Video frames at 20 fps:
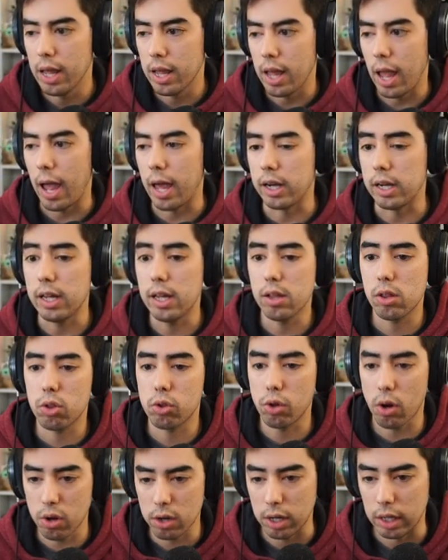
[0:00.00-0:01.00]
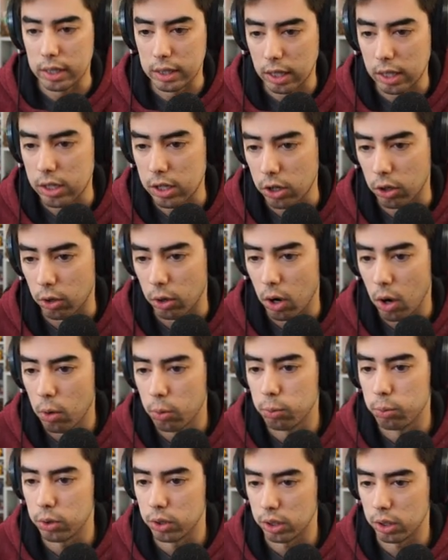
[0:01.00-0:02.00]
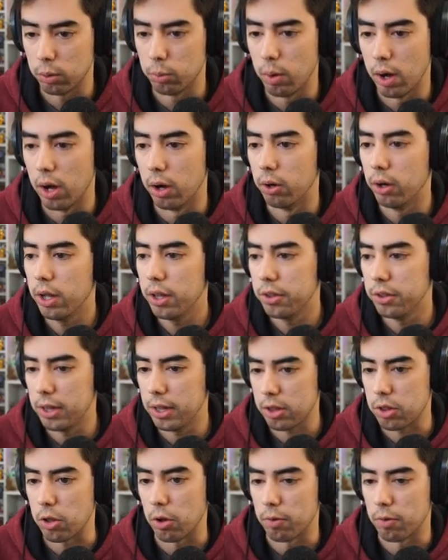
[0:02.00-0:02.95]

and he has started the year really well this year.